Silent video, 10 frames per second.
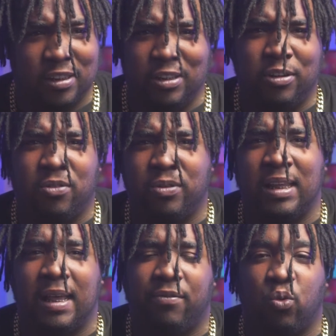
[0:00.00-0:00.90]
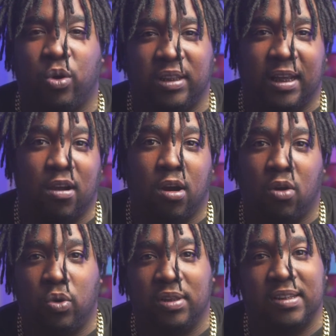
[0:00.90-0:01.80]
you don't really have to work that
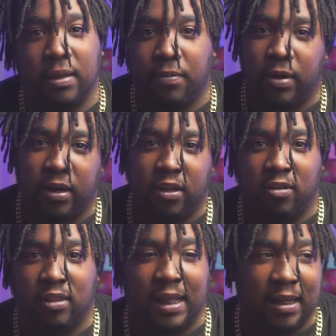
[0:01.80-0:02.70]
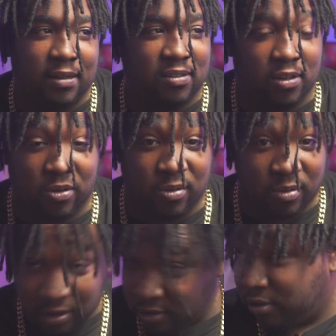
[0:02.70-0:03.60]
hard with separating your locks. So
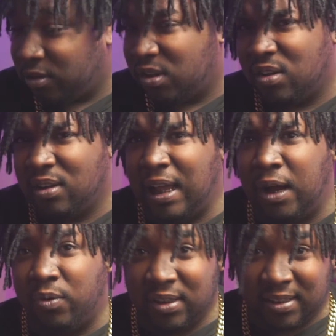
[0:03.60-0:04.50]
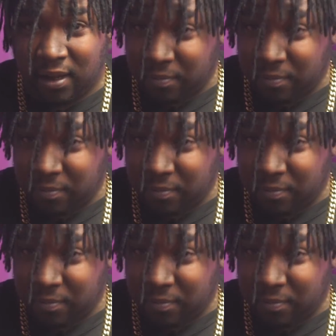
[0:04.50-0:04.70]
I want to say